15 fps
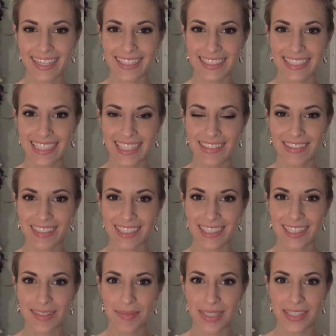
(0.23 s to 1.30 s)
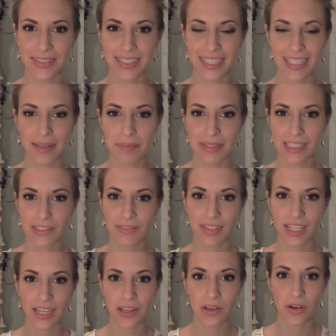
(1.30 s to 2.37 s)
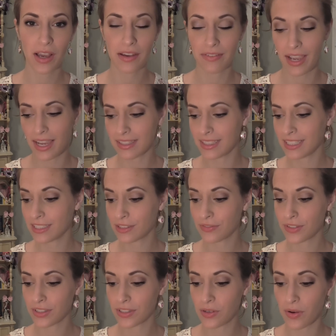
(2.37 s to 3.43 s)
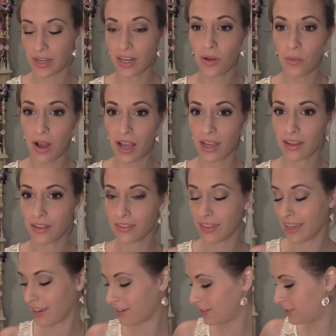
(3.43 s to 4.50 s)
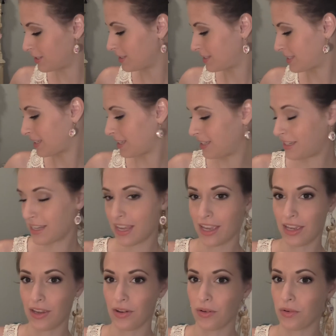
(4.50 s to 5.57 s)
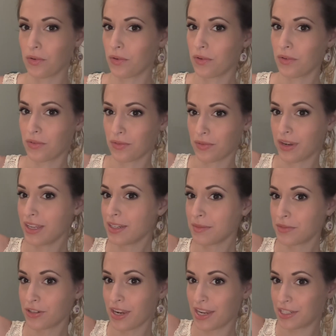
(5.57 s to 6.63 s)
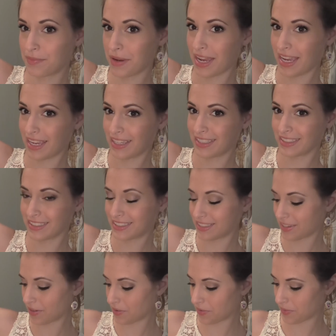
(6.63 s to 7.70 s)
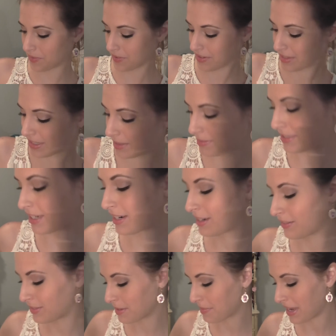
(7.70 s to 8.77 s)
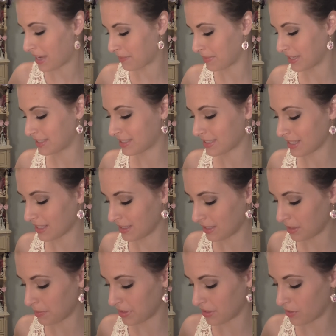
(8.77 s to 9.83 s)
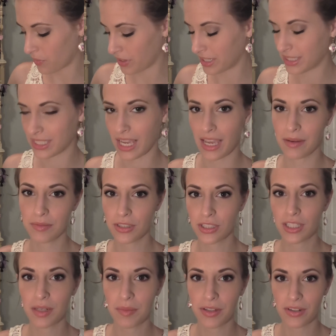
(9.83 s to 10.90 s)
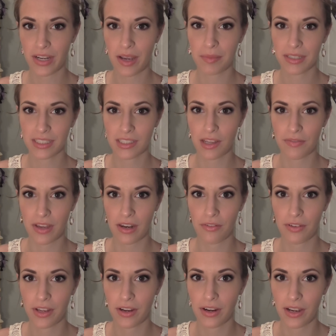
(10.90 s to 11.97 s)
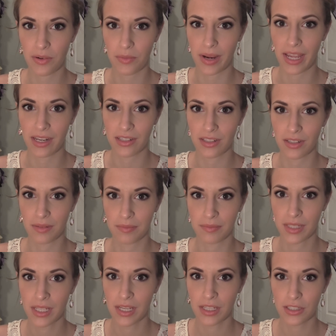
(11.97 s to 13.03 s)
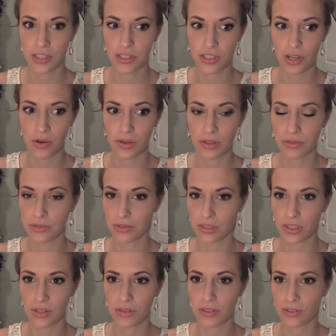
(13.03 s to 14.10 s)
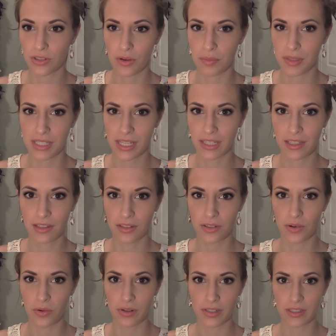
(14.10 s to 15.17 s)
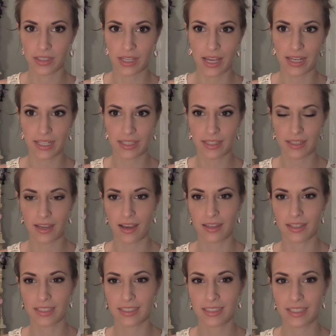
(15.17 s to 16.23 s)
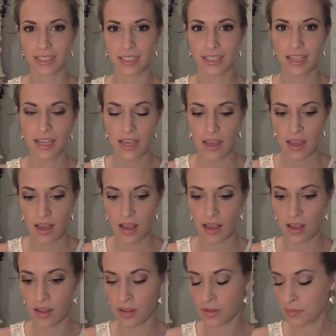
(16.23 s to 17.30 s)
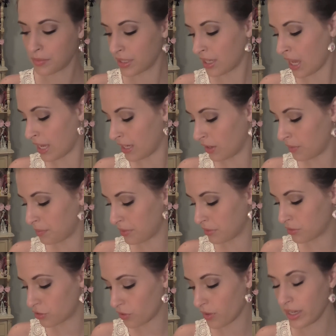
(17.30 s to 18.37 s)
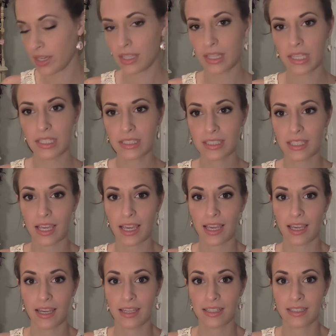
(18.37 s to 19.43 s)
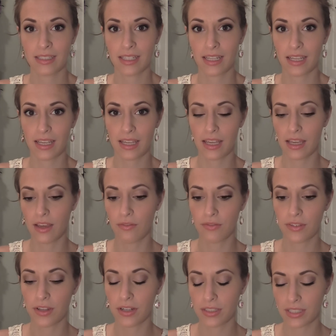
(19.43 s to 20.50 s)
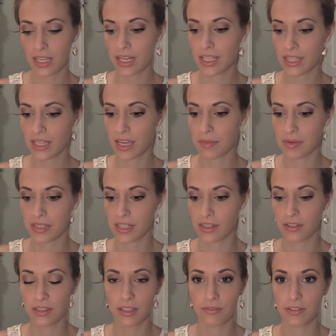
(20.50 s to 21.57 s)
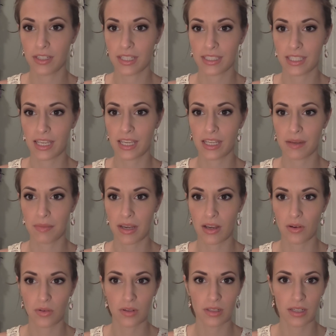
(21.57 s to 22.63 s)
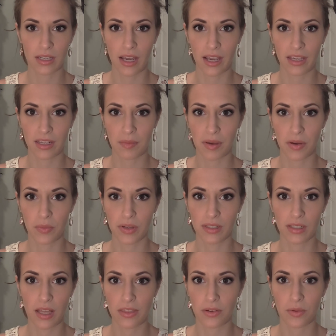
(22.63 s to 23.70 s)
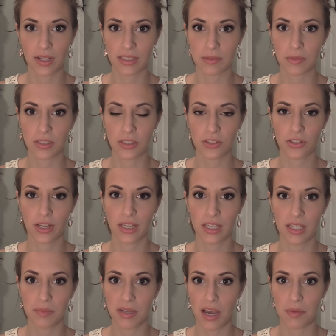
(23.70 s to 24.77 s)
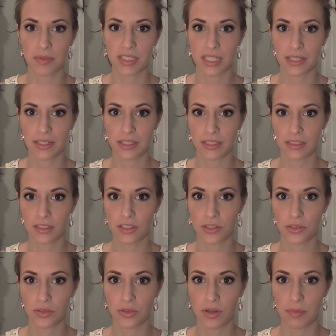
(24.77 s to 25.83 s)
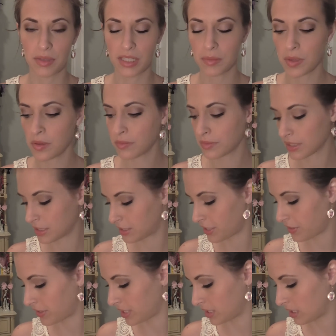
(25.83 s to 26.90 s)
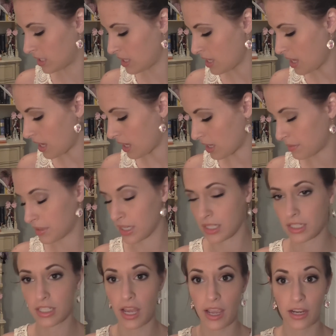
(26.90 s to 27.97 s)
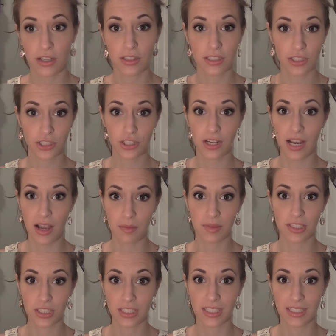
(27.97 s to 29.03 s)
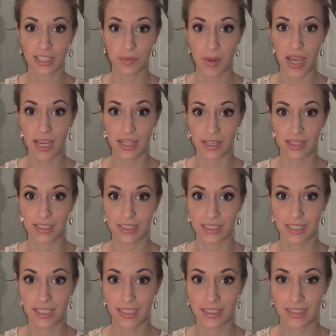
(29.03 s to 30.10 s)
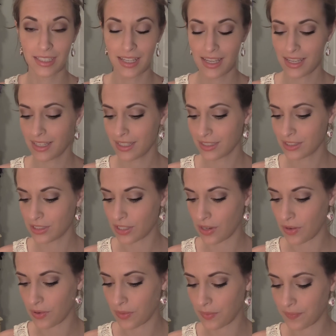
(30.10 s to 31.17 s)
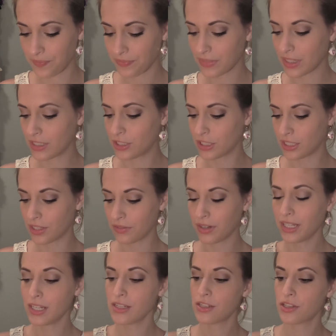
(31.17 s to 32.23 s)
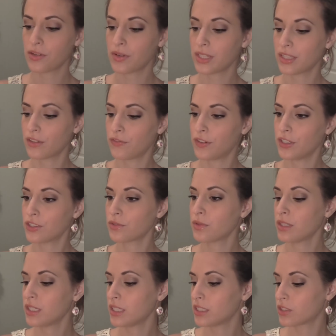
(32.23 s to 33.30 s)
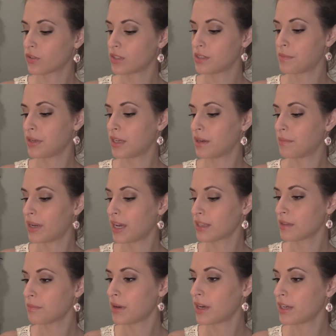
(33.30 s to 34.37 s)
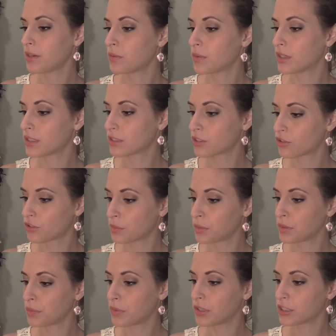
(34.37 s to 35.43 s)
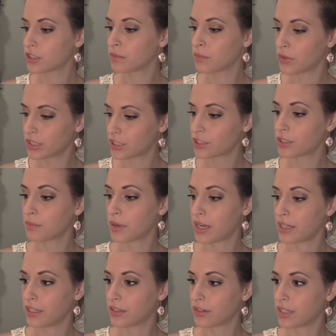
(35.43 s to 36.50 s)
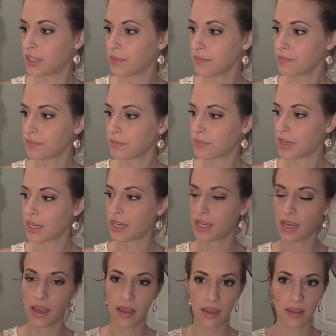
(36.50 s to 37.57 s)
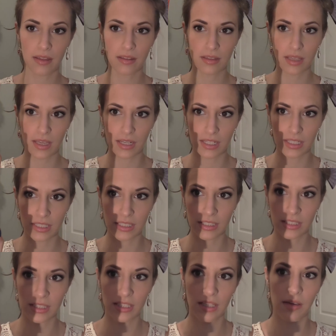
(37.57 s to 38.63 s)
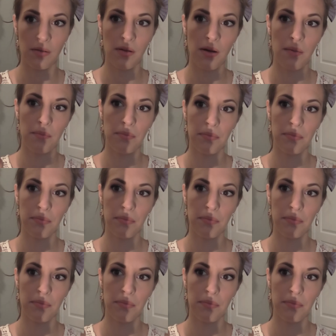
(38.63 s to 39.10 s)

guys, today we're just going to be doing an empties video. I've had these for quite a while. They are just in a random trash bag, so I'm sorry if the bag makes a little bit of noise. I'm just going to be grabbing stuff out of here at random to show you, so there's no particular order to anything, honestly. But I hope you enjoy this, and if there's anything I particularly feel like saying about an item, I will. Otherwise, I'm going to try and keep commentary to a minimum, considering I'm not entirely sure how much is in this bag, honestly. So let's just get right into it. The first one is going to be a Bath & Body Works Triple Moisture Body Cream and it is the